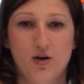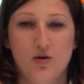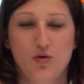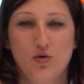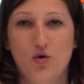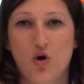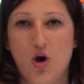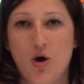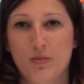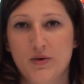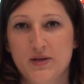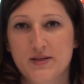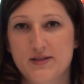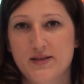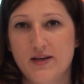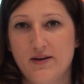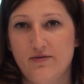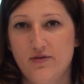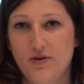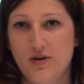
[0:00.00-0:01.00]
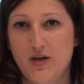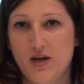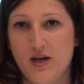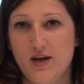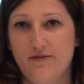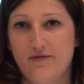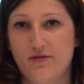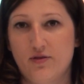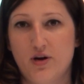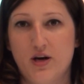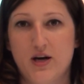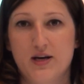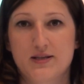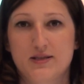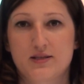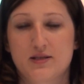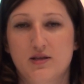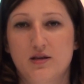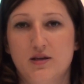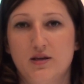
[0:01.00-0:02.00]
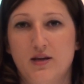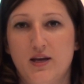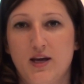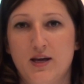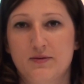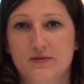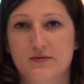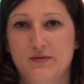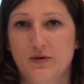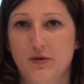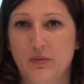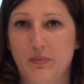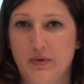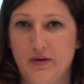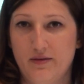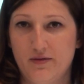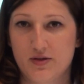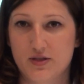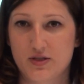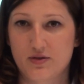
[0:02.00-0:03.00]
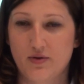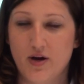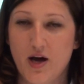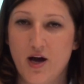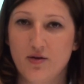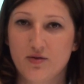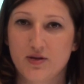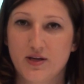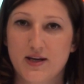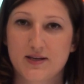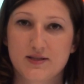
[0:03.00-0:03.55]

who comments every day for us games from the previous round.